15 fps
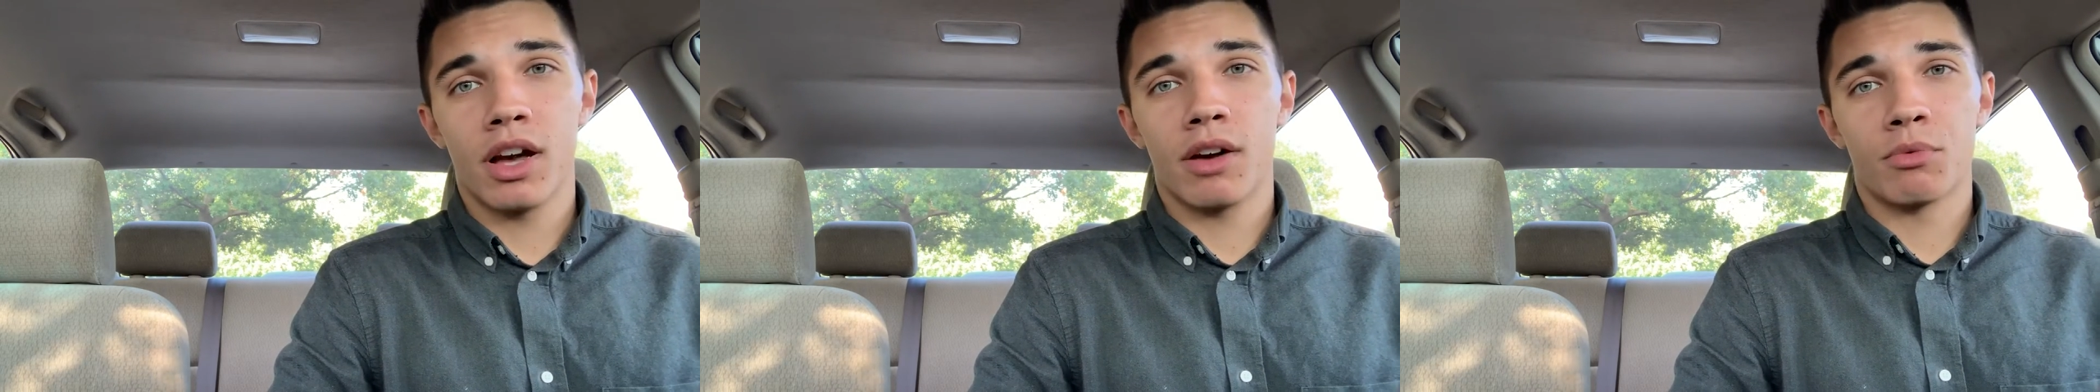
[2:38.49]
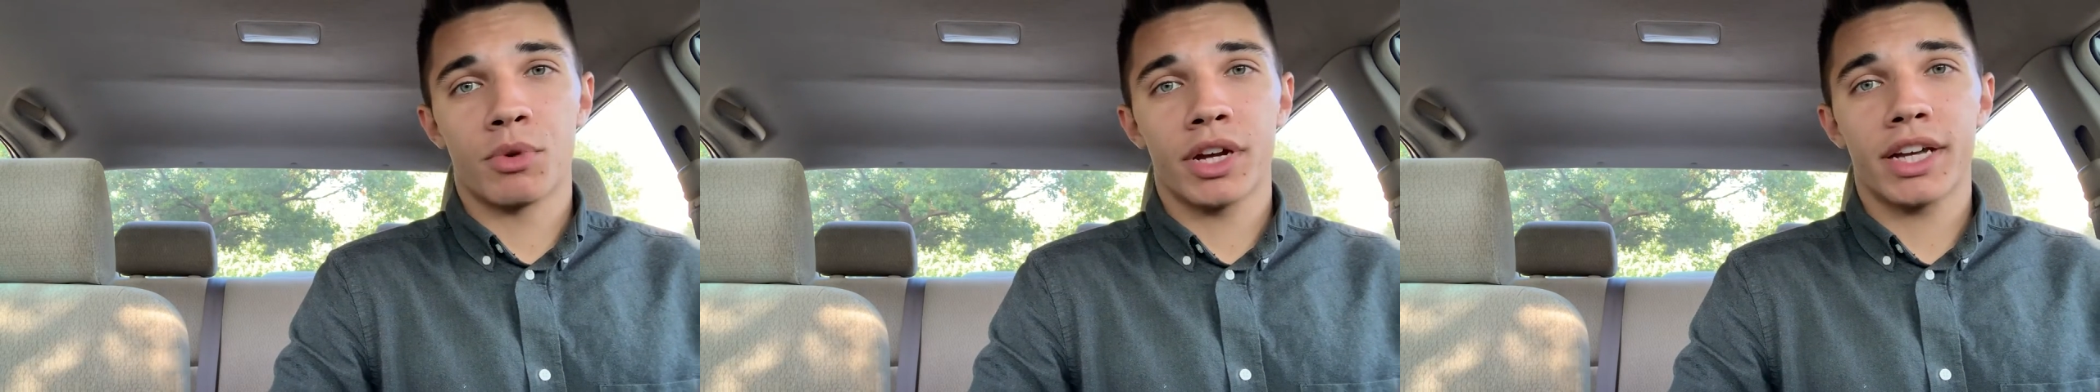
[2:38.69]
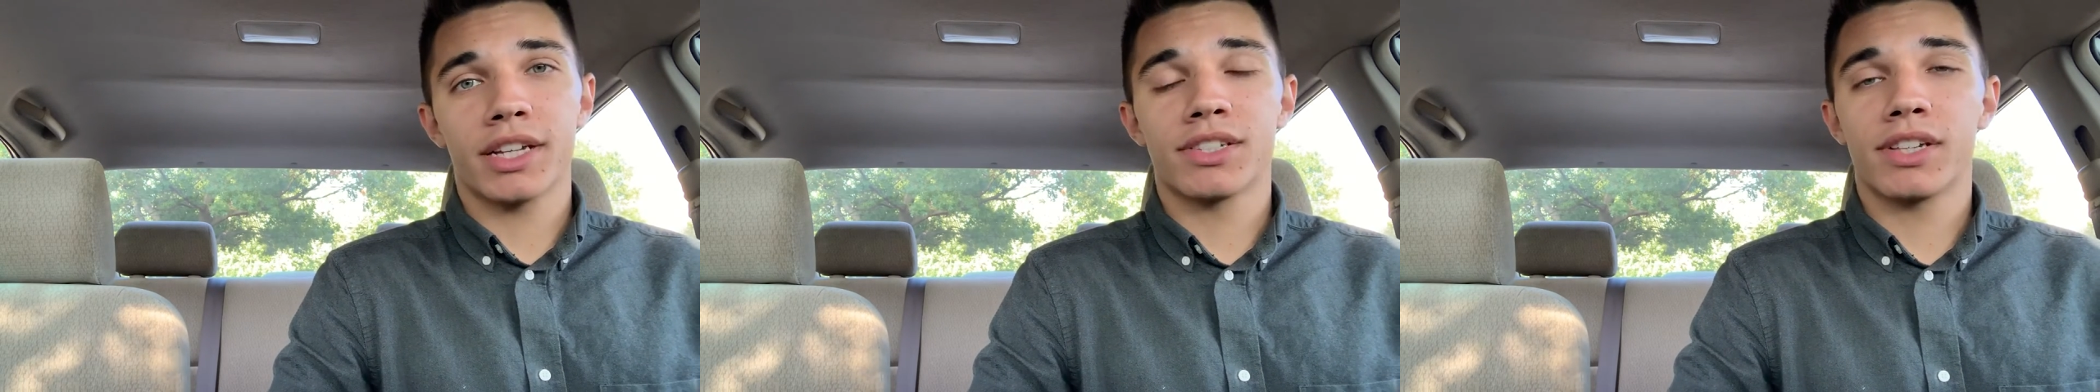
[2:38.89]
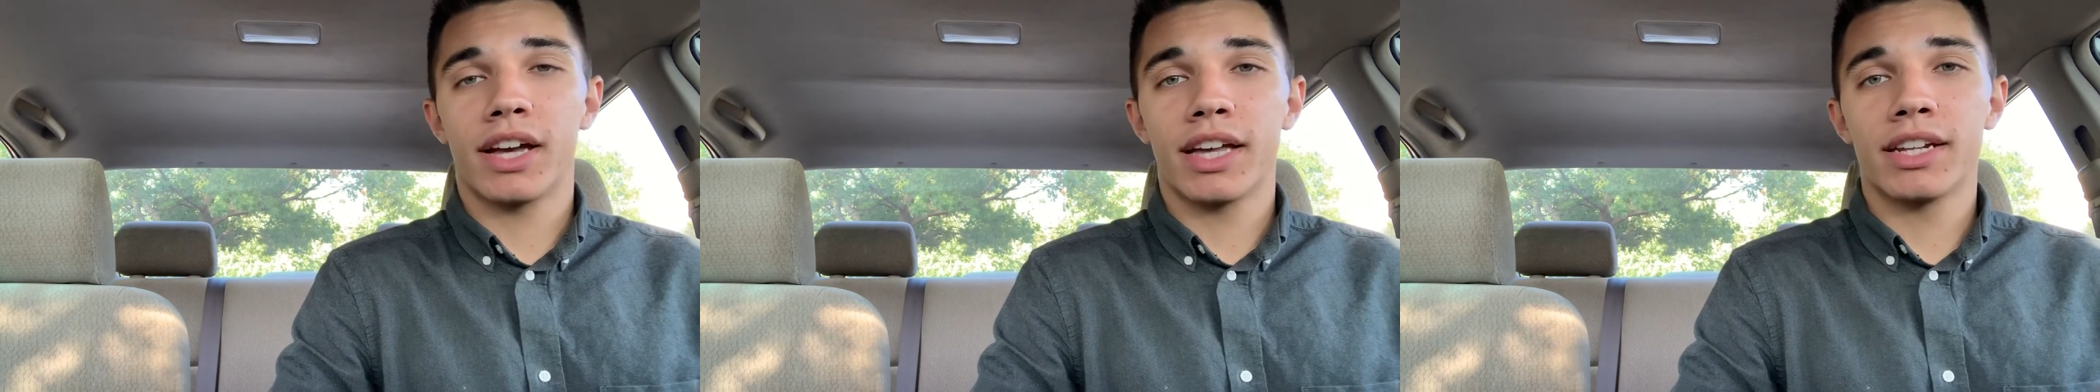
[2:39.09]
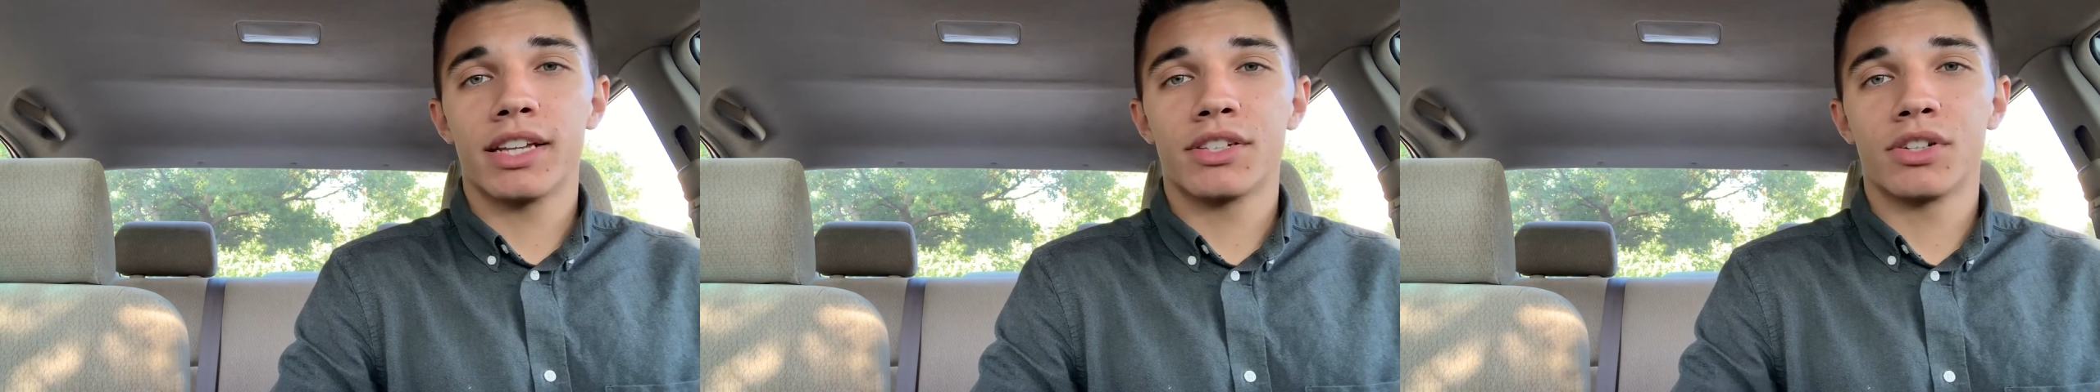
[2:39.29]
Rick
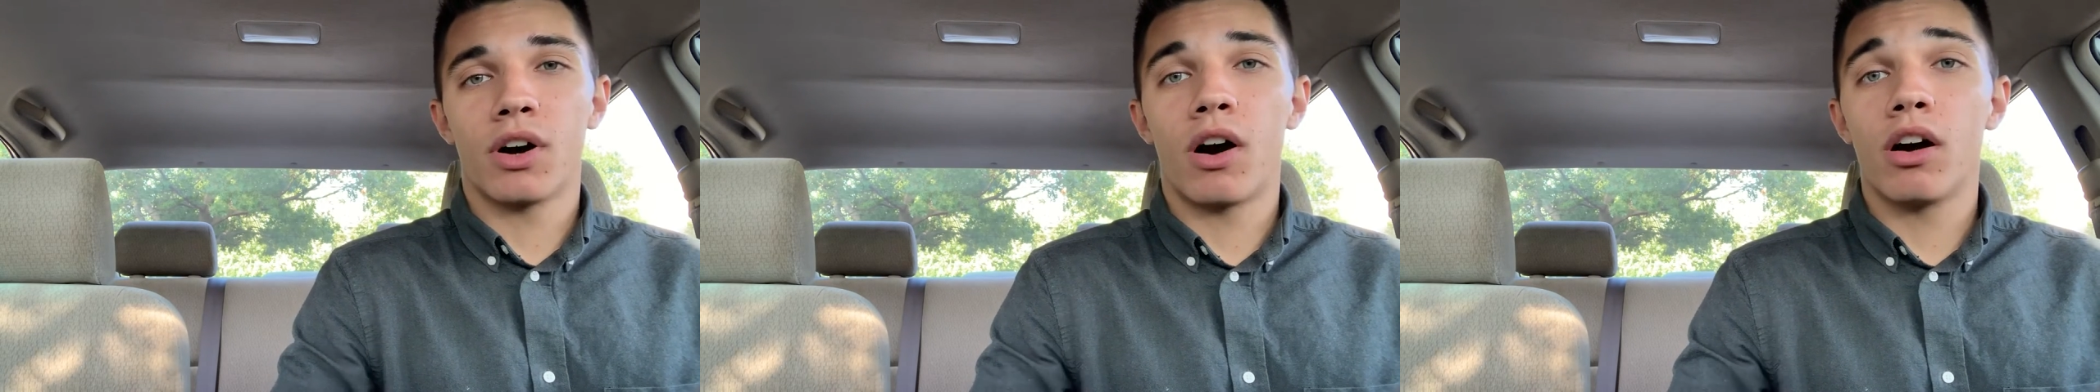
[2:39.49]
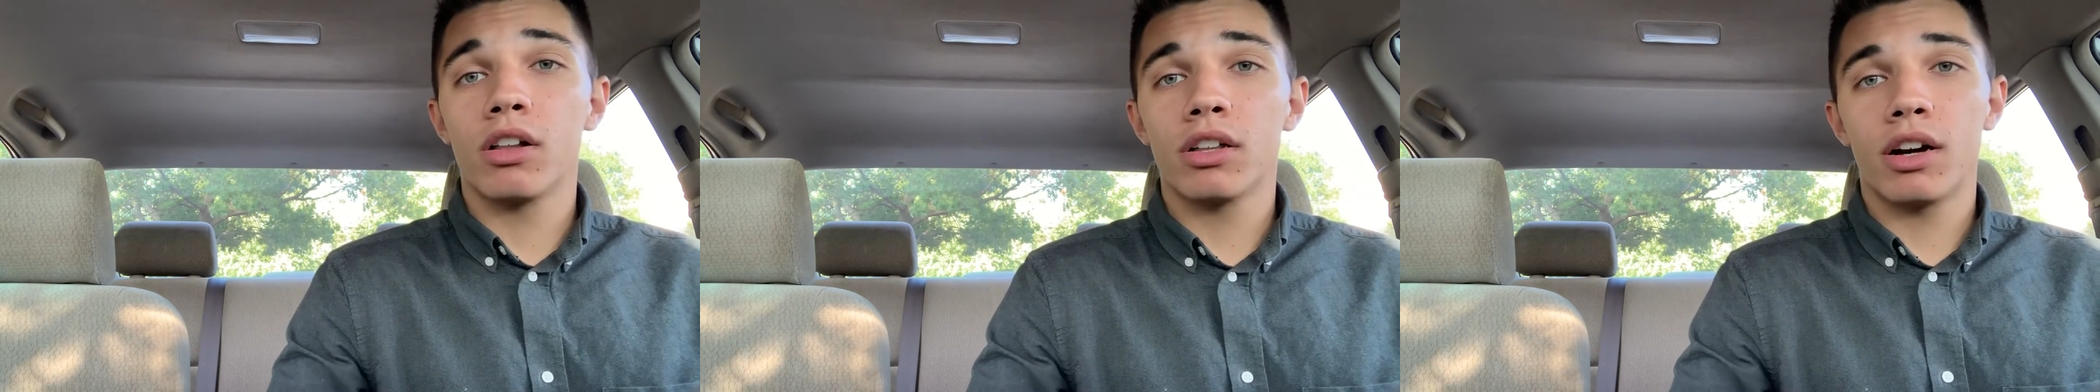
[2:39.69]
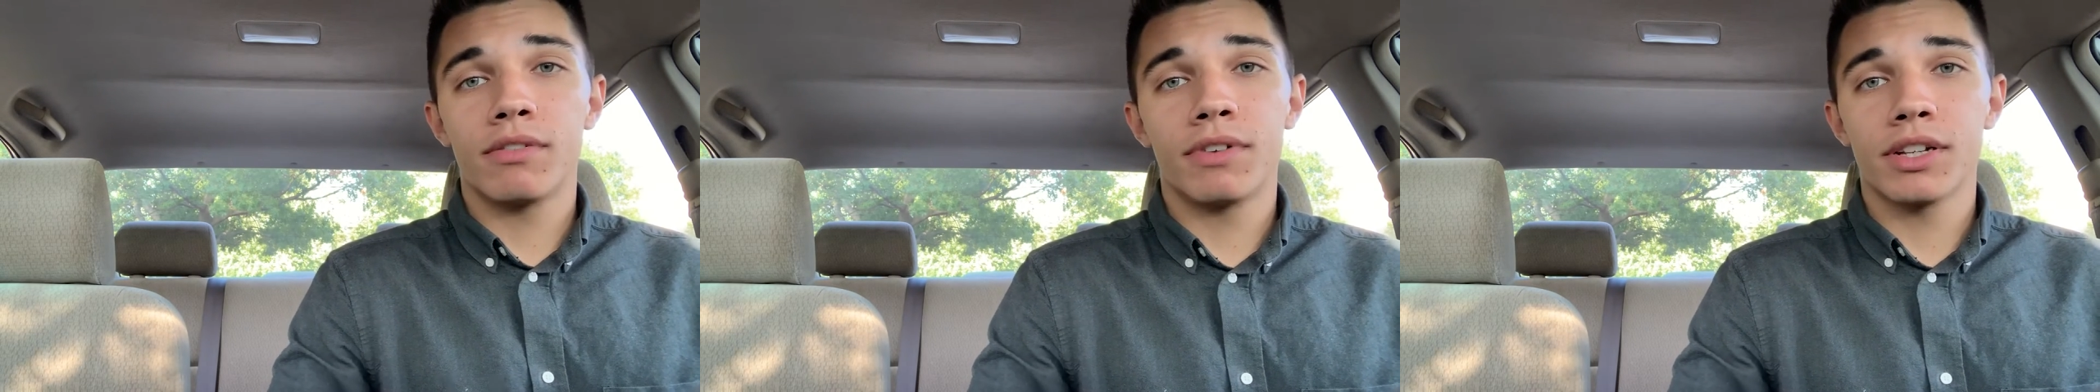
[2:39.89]
assigned it to all of